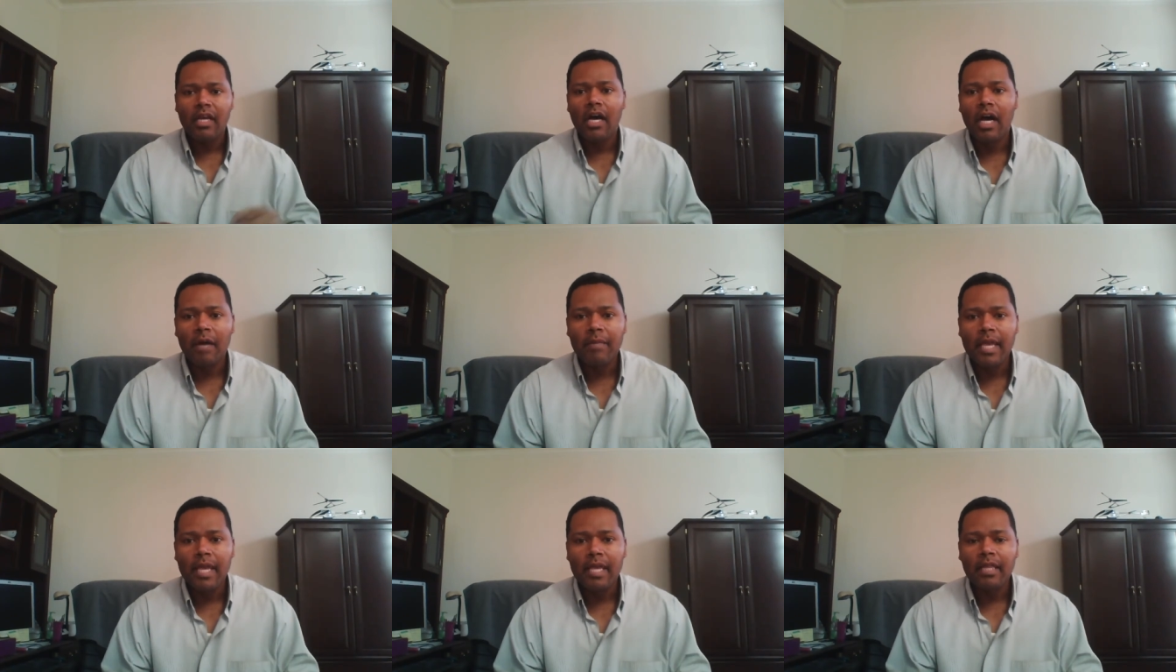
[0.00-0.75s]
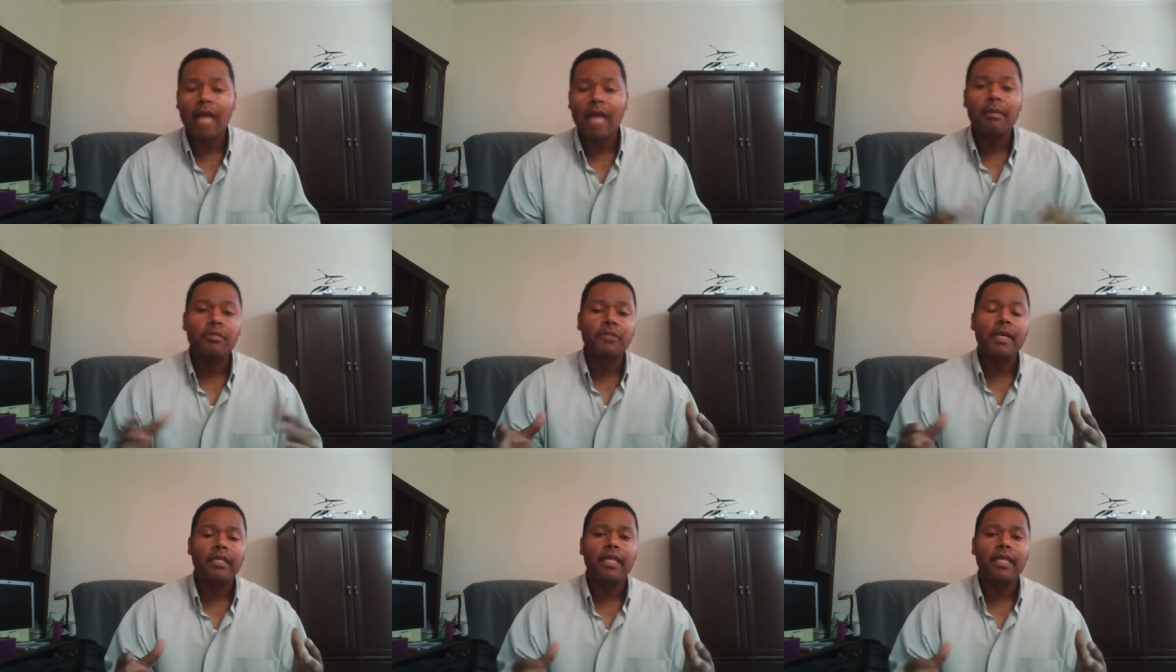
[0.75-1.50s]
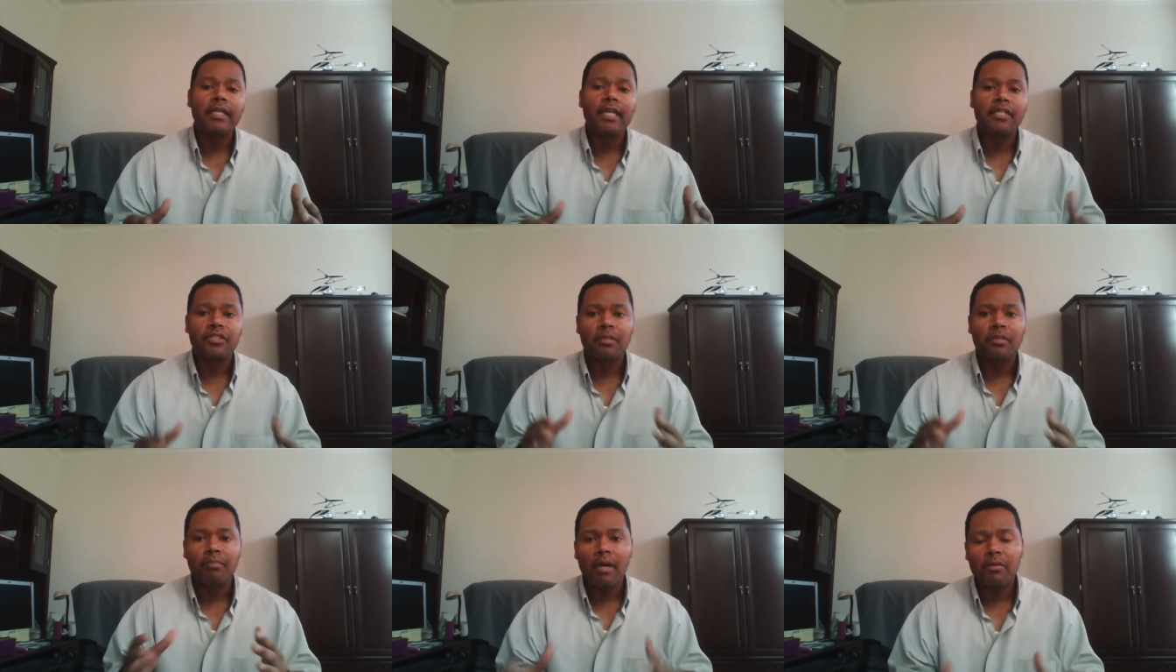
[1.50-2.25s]
Um, and a lot of people are speculating that it's in
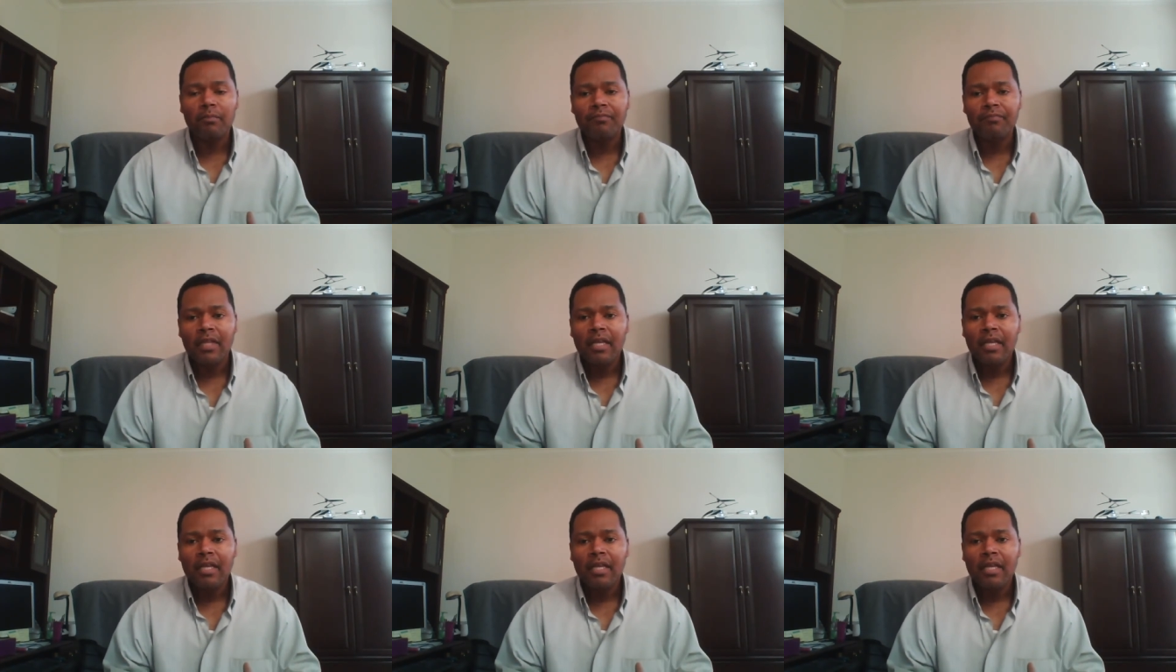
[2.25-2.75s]
the bubble.